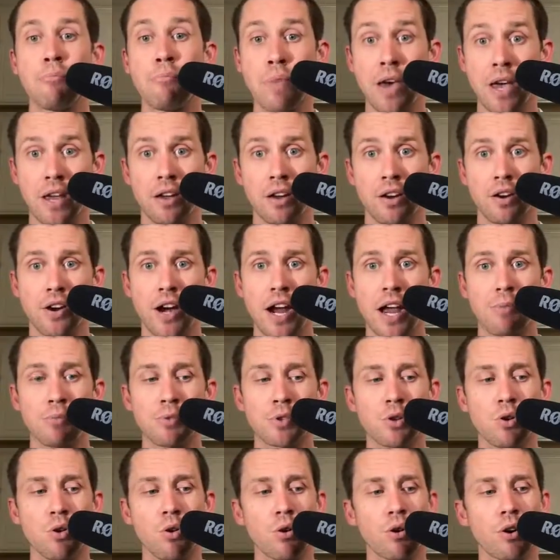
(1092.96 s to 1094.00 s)
Mega Crab's
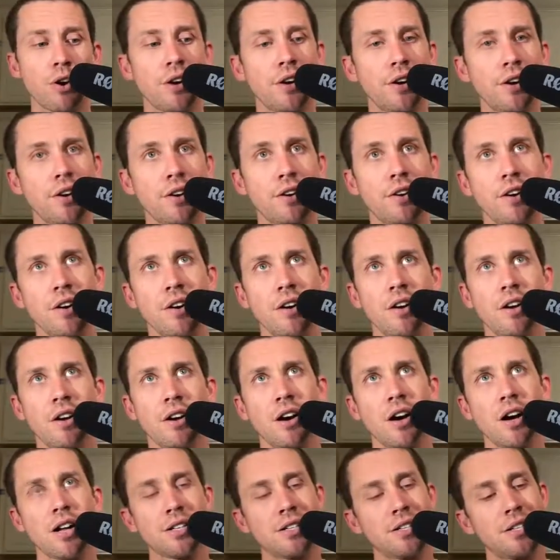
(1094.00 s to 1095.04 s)
core here
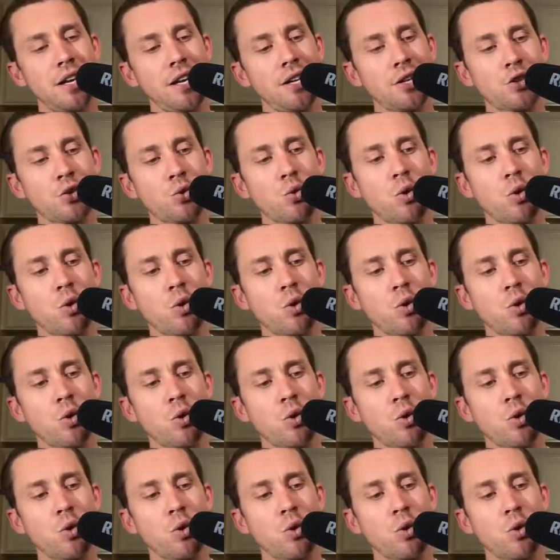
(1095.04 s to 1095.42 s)
on stage